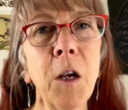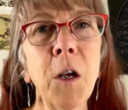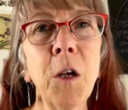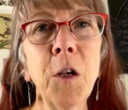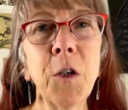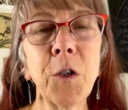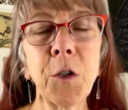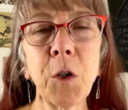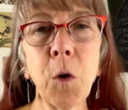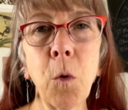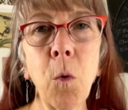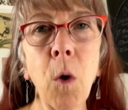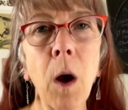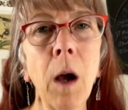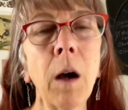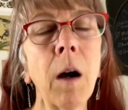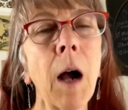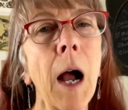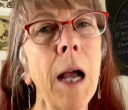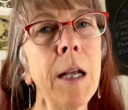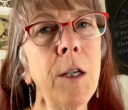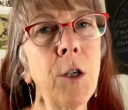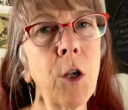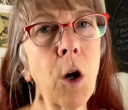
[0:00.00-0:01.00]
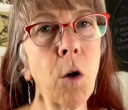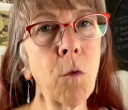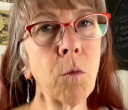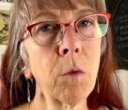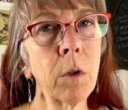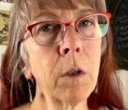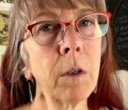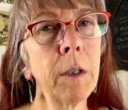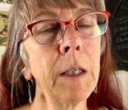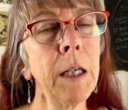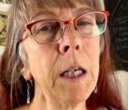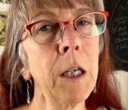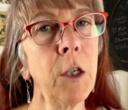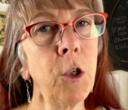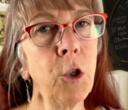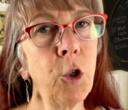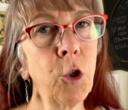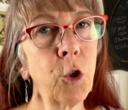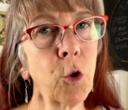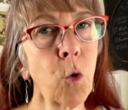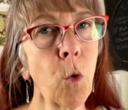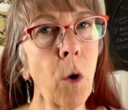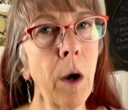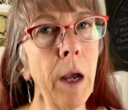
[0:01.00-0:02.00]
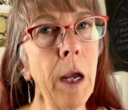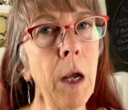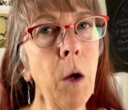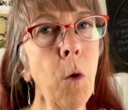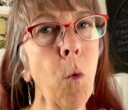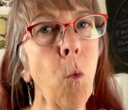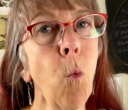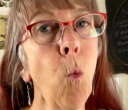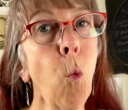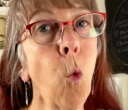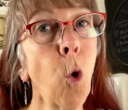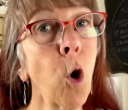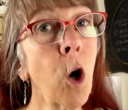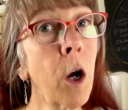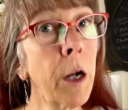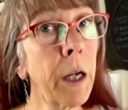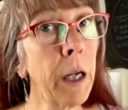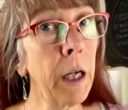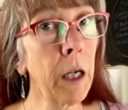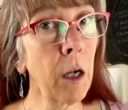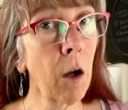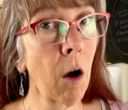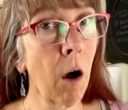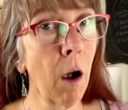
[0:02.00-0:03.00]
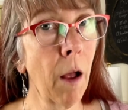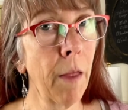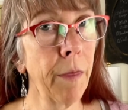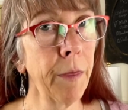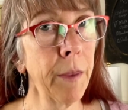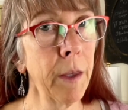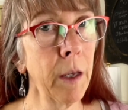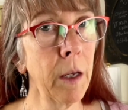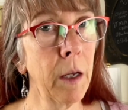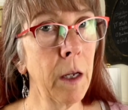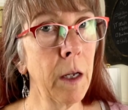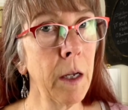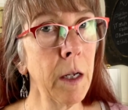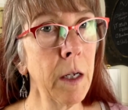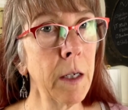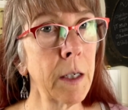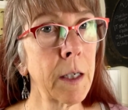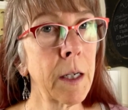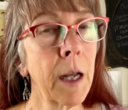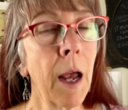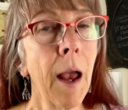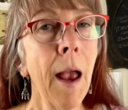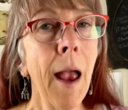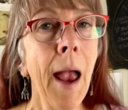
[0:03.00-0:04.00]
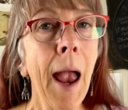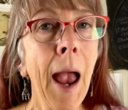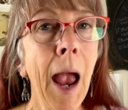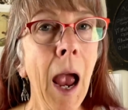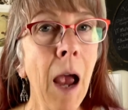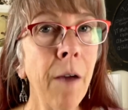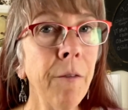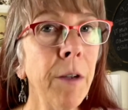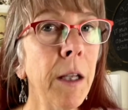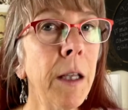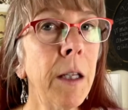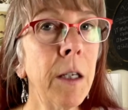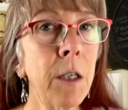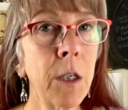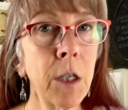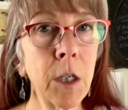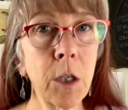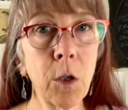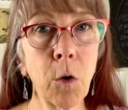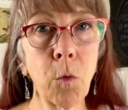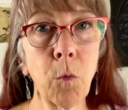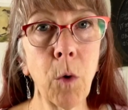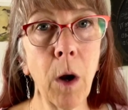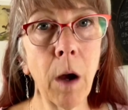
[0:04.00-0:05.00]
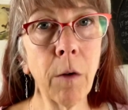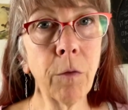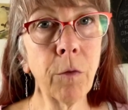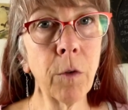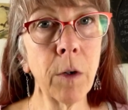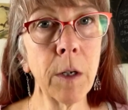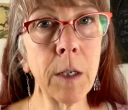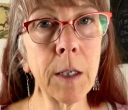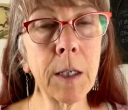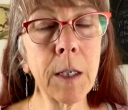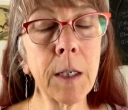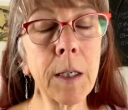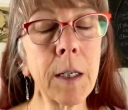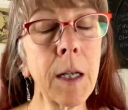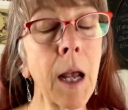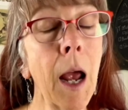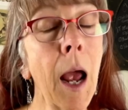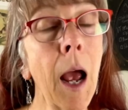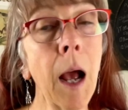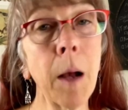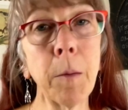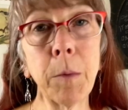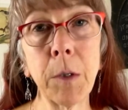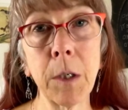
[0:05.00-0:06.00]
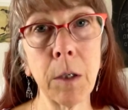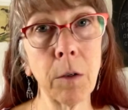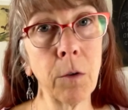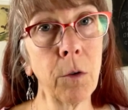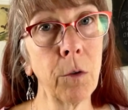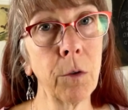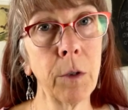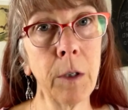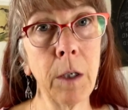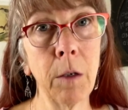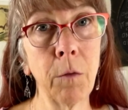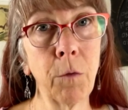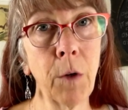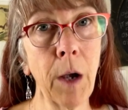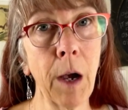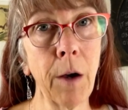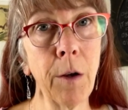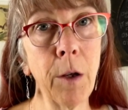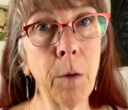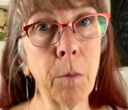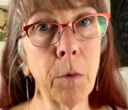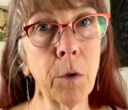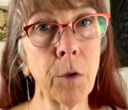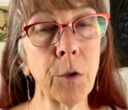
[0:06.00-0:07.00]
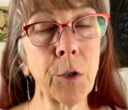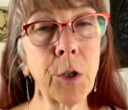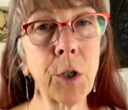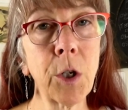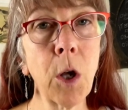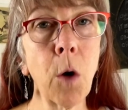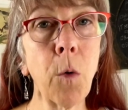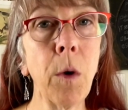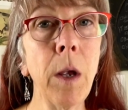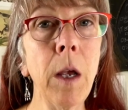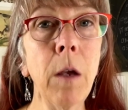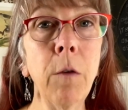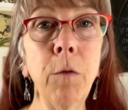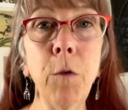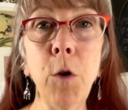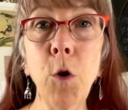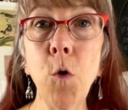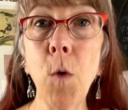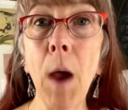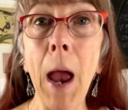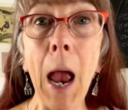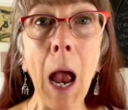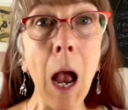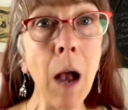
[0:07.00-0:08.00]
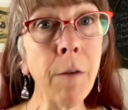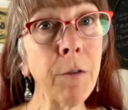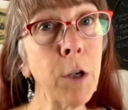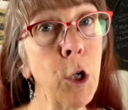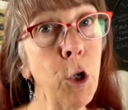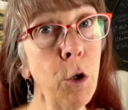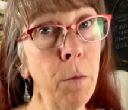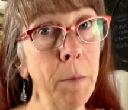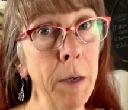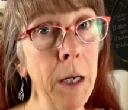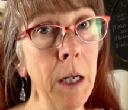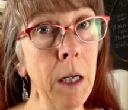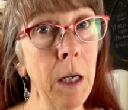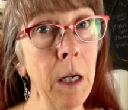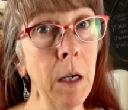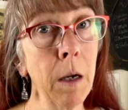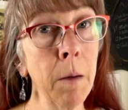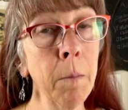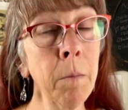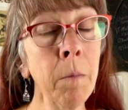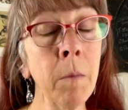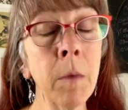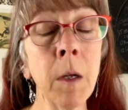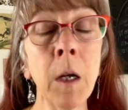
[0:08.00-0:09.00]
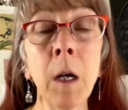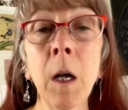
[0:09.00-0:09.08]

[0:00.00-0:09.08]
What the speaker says: So while I don't really enjoy working on these, having these as a reference is absolutely invaluable. So if you have a new medium,